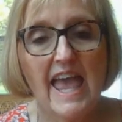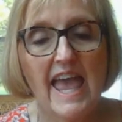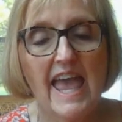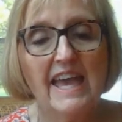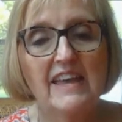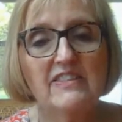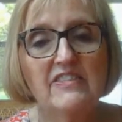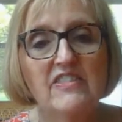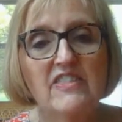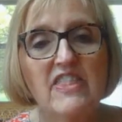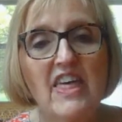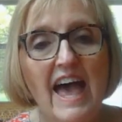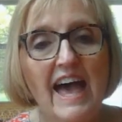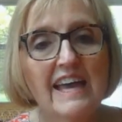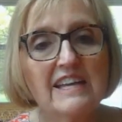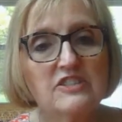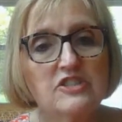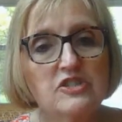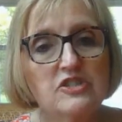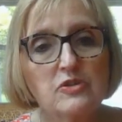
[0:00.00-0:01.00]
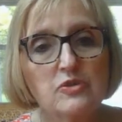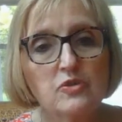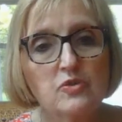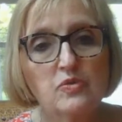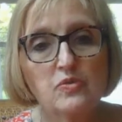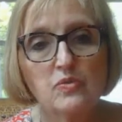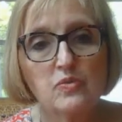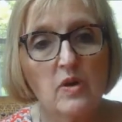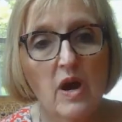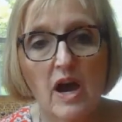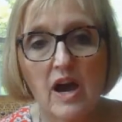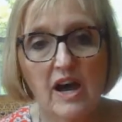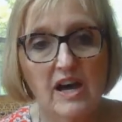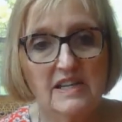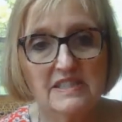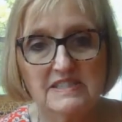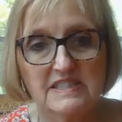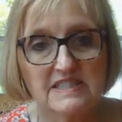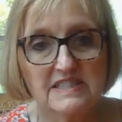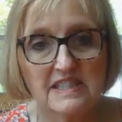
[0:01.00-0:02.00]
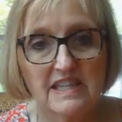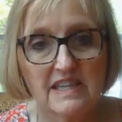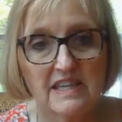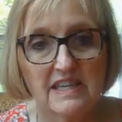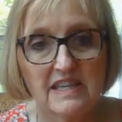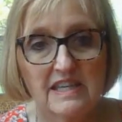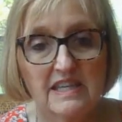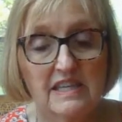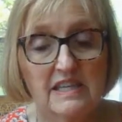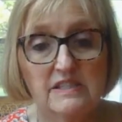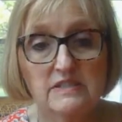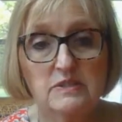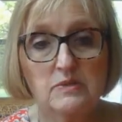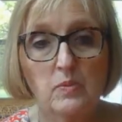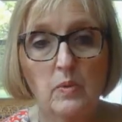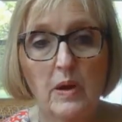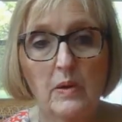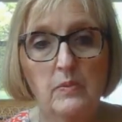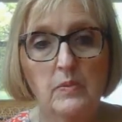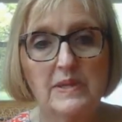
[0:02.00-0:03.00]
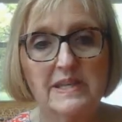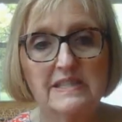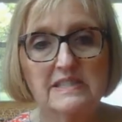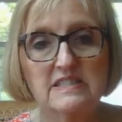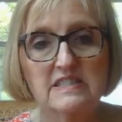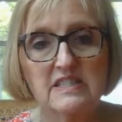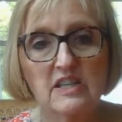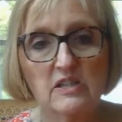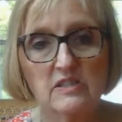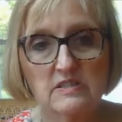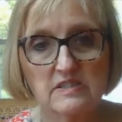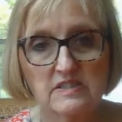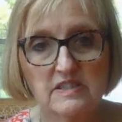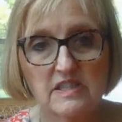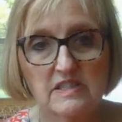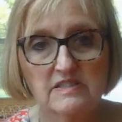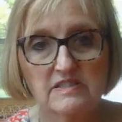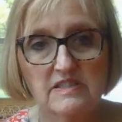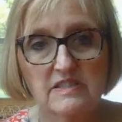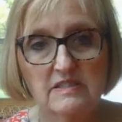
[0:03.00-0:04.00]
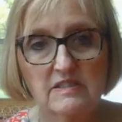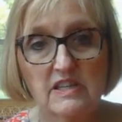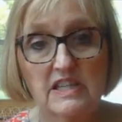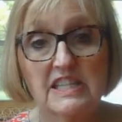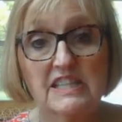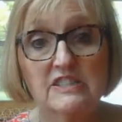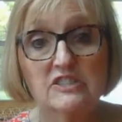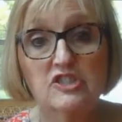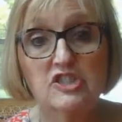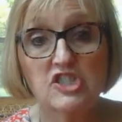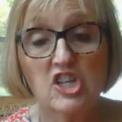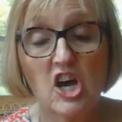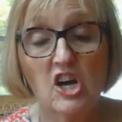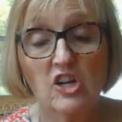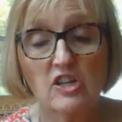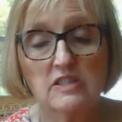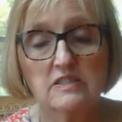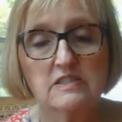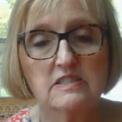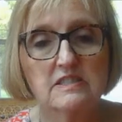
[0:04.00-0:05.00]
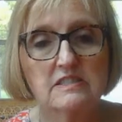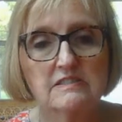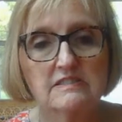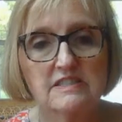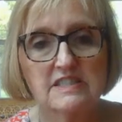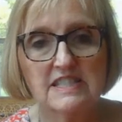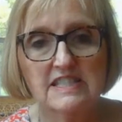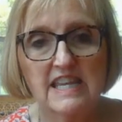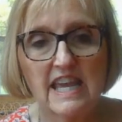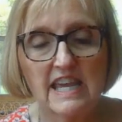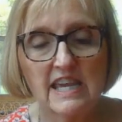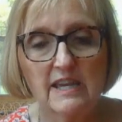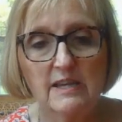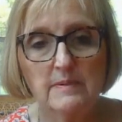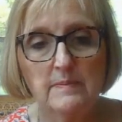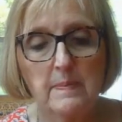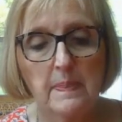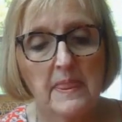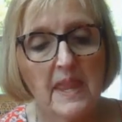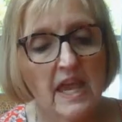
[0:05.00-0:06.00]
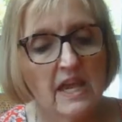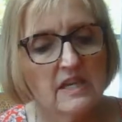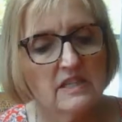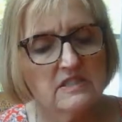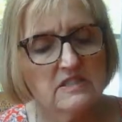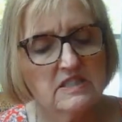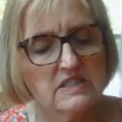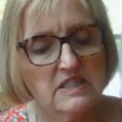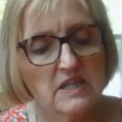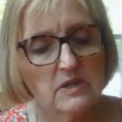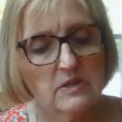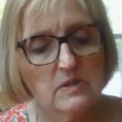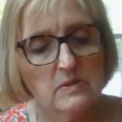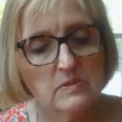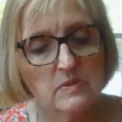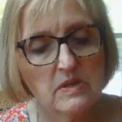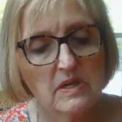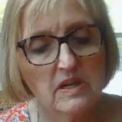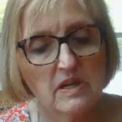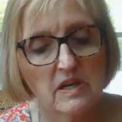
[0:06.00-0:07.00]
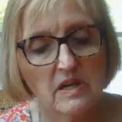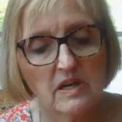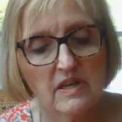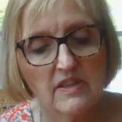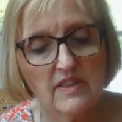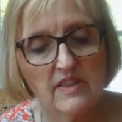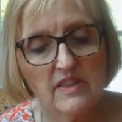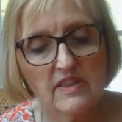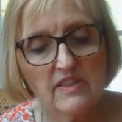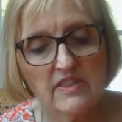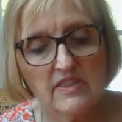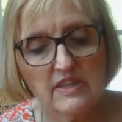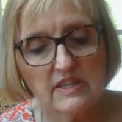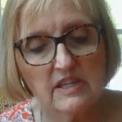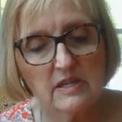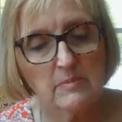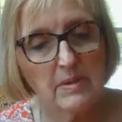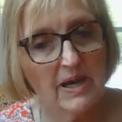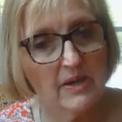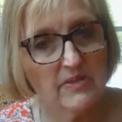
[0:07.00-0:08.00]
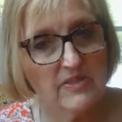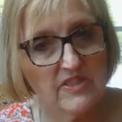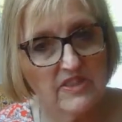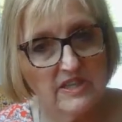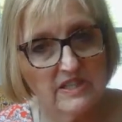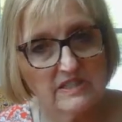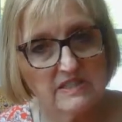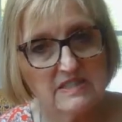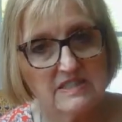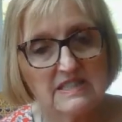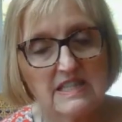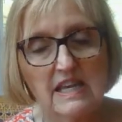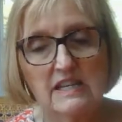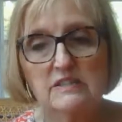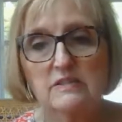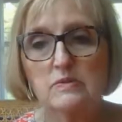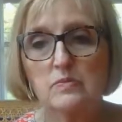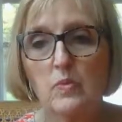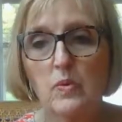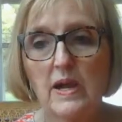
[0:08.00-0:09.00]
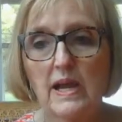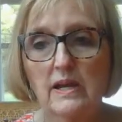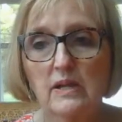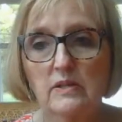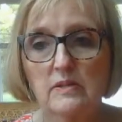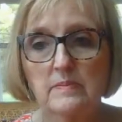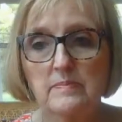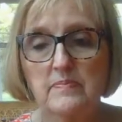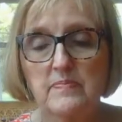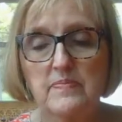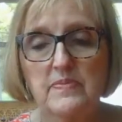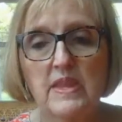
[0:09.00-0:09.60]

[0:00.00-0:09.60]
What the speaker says: And that cross is what we exalt today. So think about this as well.